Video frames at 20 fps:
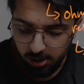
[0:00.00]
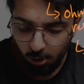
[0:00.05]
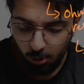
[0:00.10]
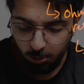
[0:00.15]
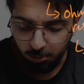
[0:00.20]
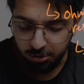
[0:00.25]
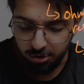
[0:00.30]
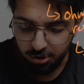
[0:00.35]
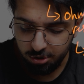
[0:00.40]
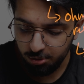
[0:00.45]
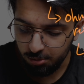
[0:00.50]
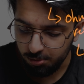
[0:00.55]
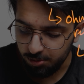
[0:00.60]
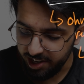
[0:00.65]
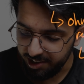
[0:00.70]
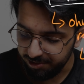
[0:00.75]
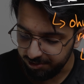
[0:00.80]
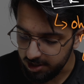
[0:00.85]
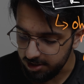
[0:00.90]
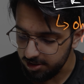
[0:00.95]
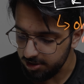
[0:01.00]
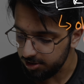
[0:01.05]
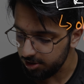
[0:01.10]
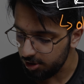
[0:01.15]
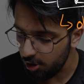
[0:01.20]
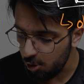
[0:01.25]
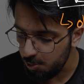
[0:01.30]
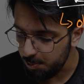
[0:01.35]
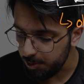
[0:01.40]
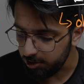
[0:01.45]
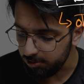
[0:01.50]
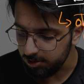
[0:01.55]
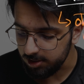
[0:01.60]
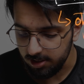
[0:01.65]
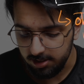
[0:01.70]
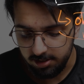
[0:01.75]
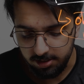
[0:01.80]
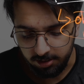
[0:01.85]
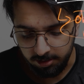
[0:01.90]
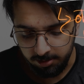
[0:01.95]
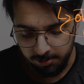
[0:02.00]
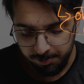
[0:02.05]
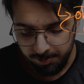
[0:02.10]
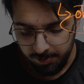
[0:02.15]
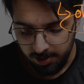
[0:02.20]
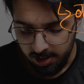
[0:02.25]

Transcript: holds true if this is an ohmic resistor.